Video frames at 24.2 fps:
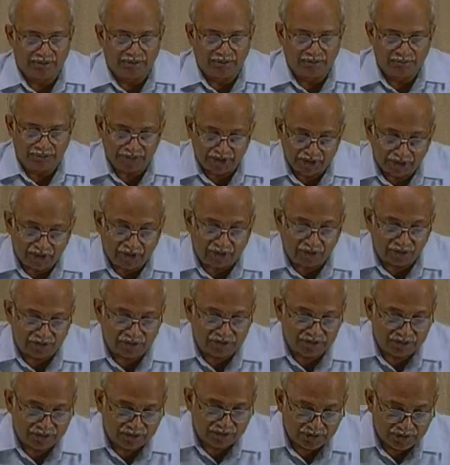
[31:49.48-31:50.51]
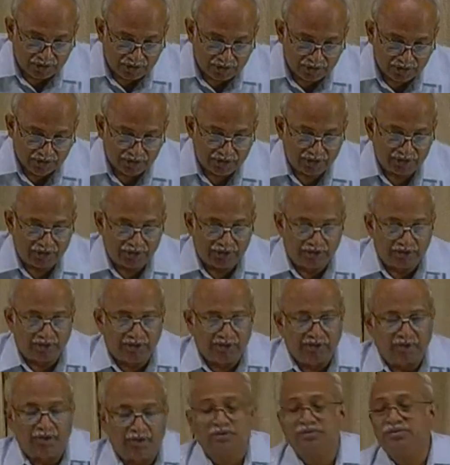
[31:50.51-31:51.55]
Because
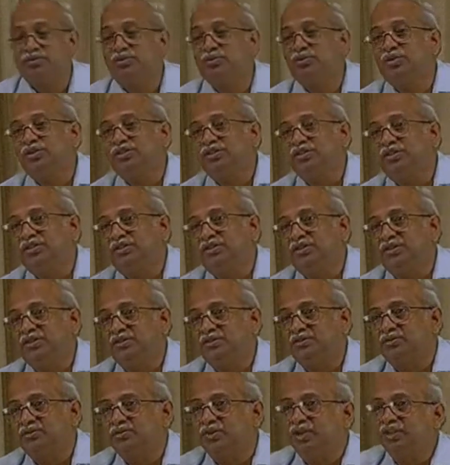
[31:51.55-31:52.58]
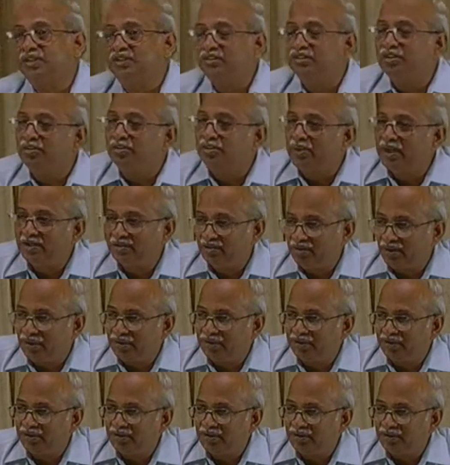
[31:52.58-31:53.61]
of two or three things. One is the paint
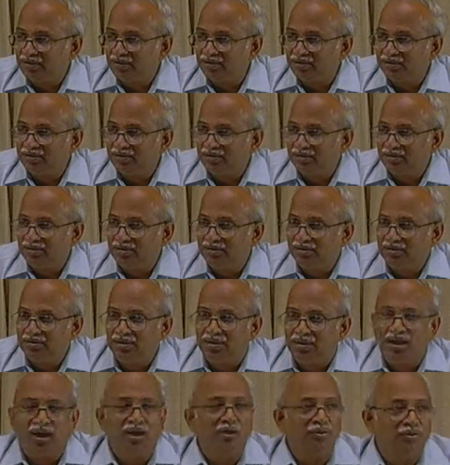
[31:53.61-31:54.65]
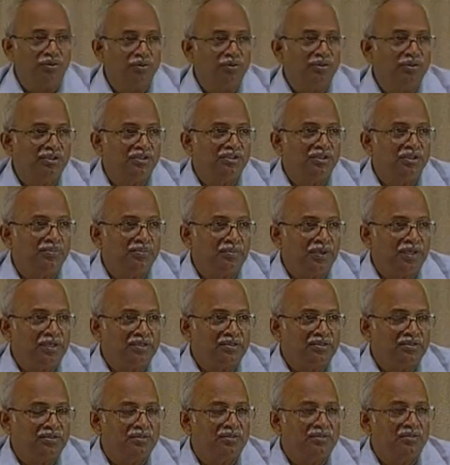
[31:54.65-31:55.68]
quality. How good is the paint?
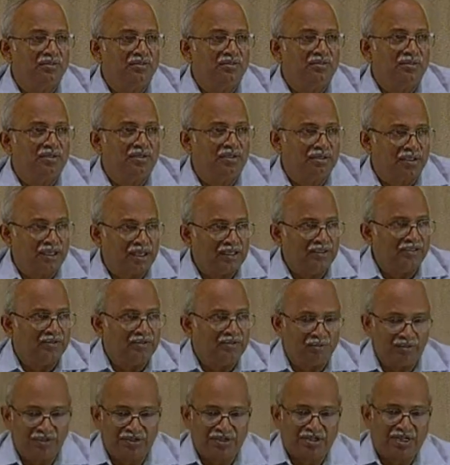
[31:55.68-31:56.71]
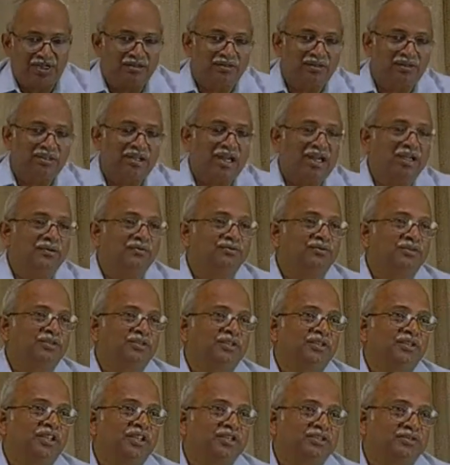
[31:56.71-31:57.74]
Can it withstand the time for the
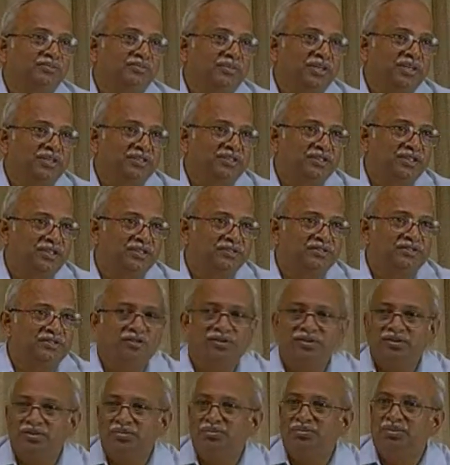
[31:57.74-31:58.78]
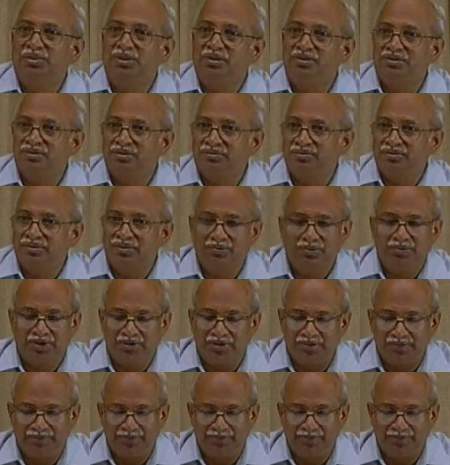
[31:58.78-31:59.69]
next maintenance, or it peels off in the middle?